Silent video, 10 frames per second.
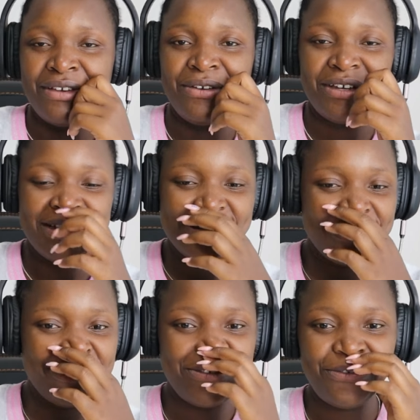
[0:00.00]
Okay,
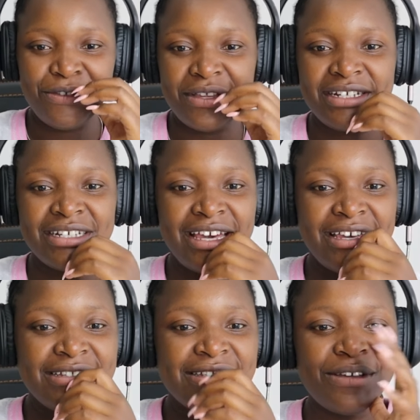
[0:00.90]
sorry for that,
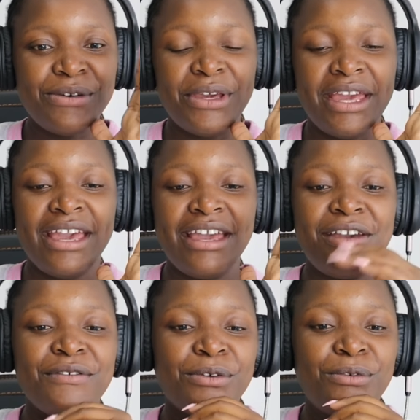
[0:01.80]
guys. Okay, I
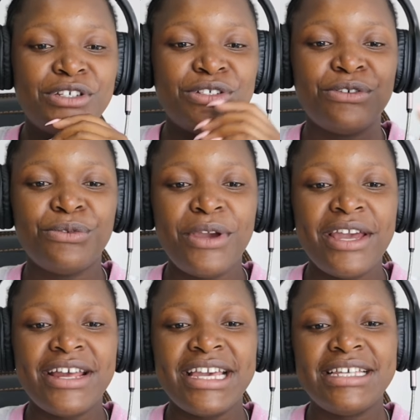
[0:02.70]
have a question.
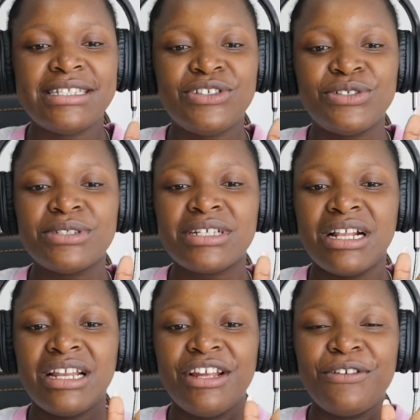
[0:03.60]
Where is Joost,
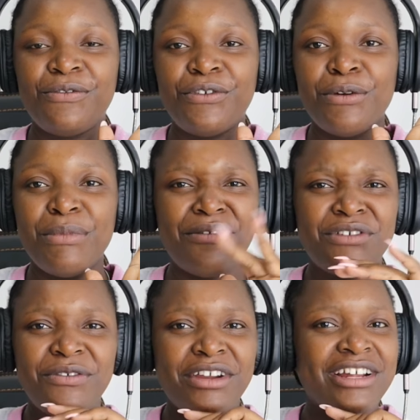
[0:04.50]
Klein from? I've
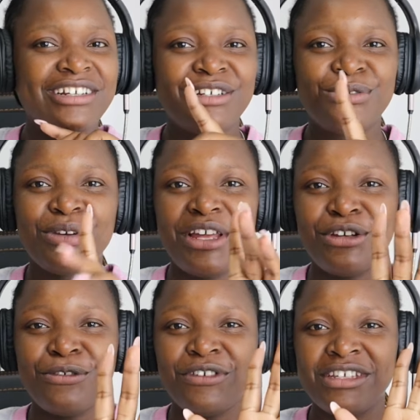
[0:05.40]
never reacted to
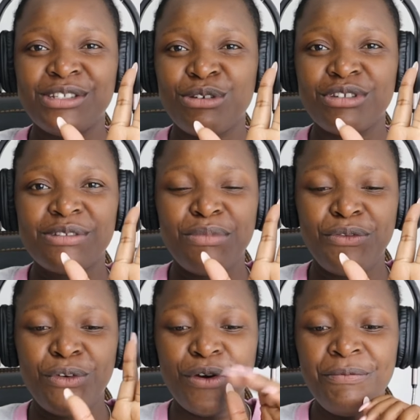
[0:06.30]
any of his songs
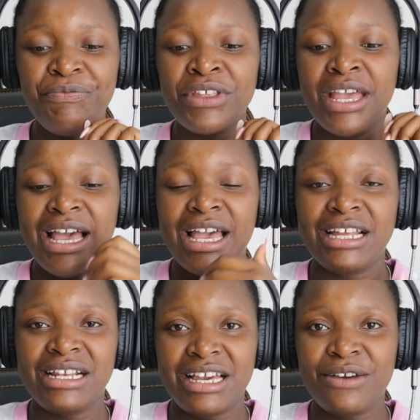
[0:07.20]
before.
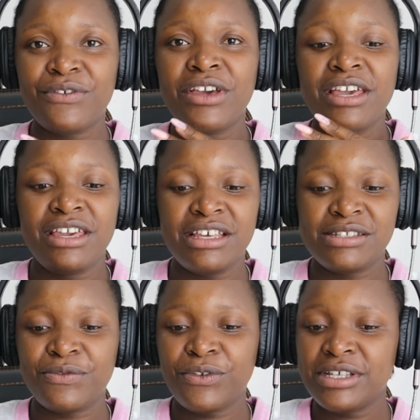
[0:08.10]
I love
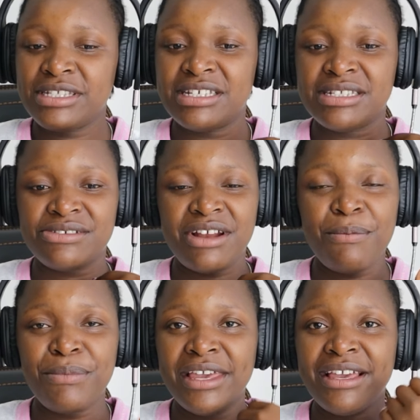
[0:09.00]
his voice, his
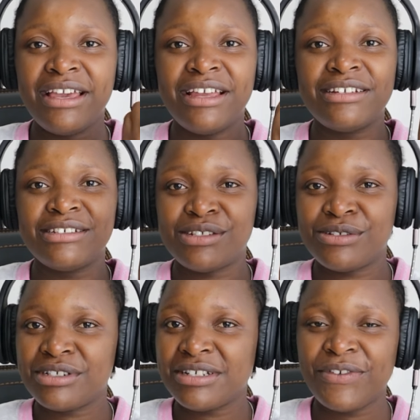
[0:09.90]
rapping, and he's
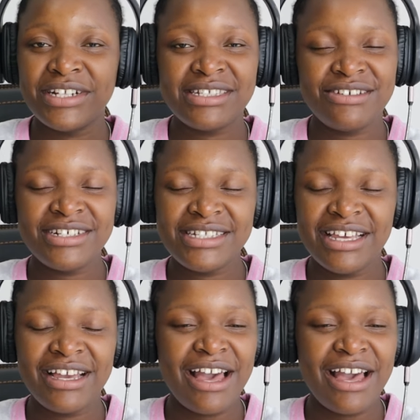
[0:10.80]
not even stressing